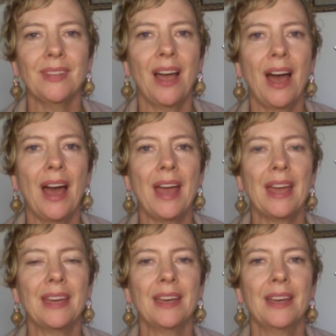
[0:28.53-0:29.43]

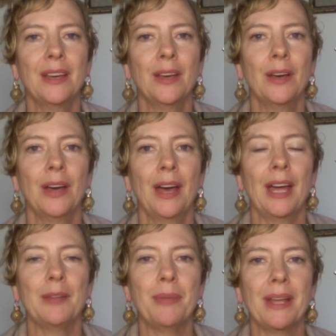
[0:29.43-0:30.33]
I
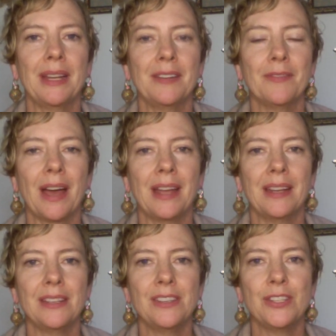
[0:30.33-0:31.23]
had been
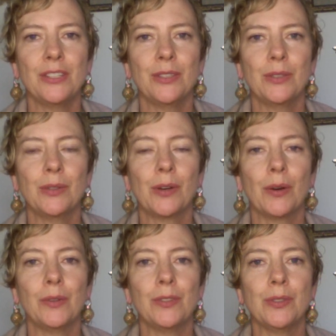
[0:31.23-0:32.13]
invited to
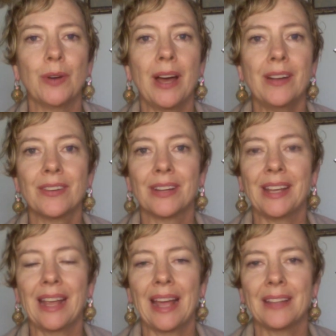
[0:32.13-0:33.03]
go to
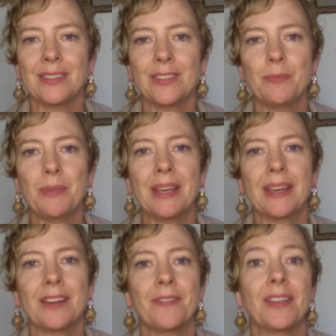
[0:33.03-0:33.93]
Hungary and speak
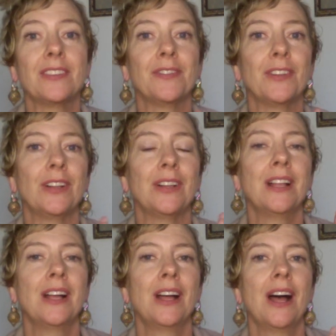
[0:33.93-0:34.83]
at a festival,
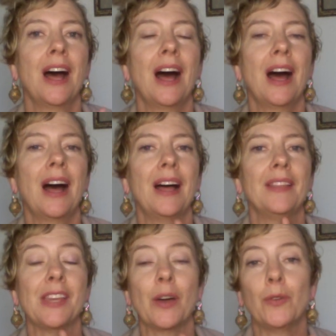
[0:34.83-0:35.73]
uh,
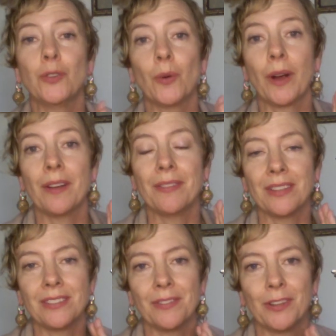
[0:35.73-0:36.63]
the Ozora
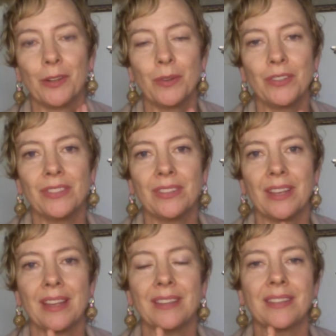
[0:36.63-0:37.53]
Festival, which is
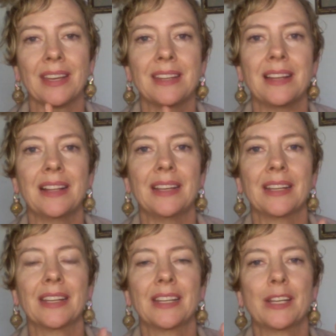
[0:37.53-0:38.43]
a
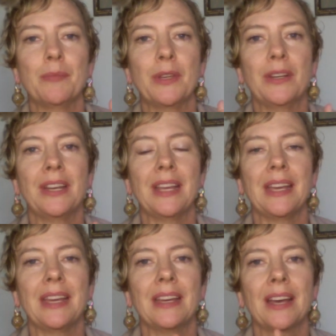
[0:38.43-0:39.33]
psychedelic
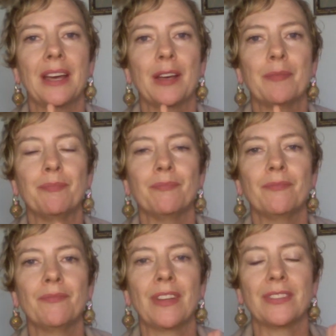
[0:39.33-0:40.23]
community um,
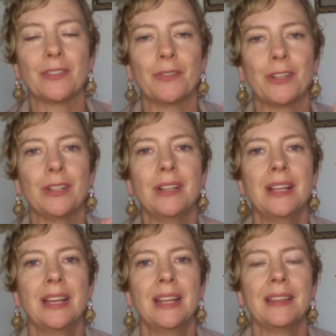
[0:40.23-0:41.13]
festival
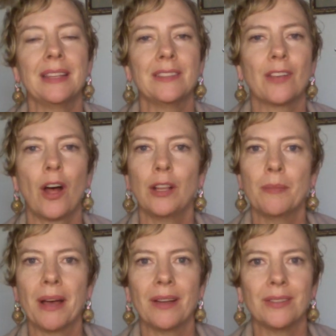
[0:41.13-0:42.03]
that's all
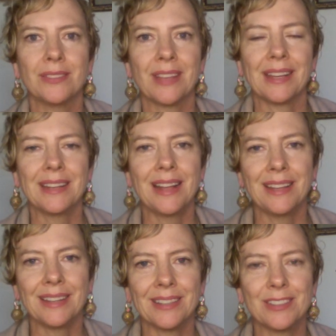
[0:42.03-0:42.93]
about
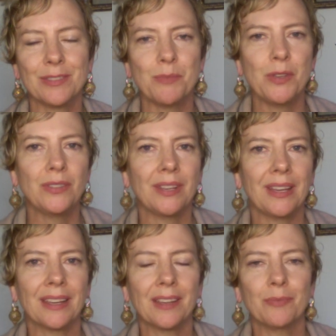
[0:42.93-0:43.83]
psychedelics,
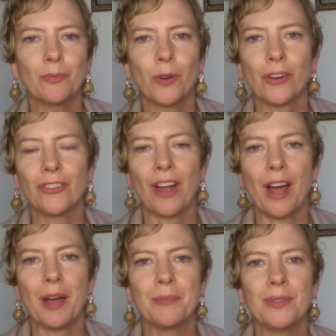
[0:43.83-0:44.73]
music,
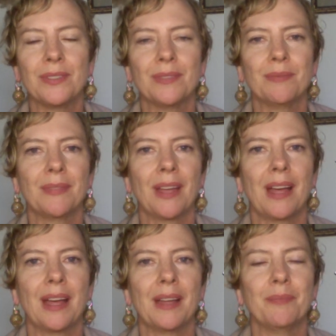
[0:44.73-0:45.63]
workshops,
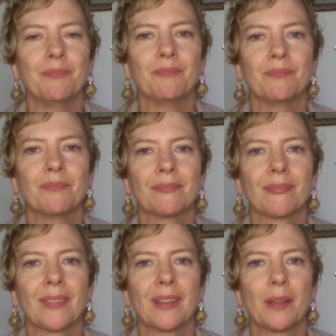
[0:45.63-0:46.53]
um,
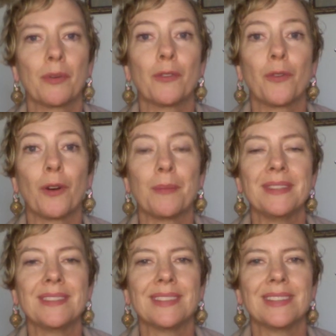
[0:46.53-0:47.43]

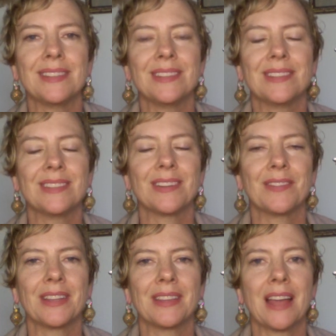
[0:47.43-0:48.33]
performances, and
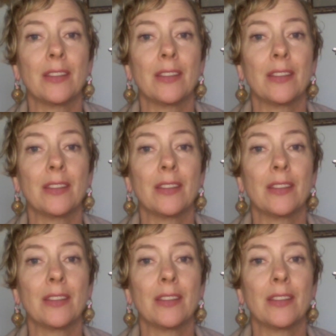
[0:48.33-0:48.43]
stuff like that.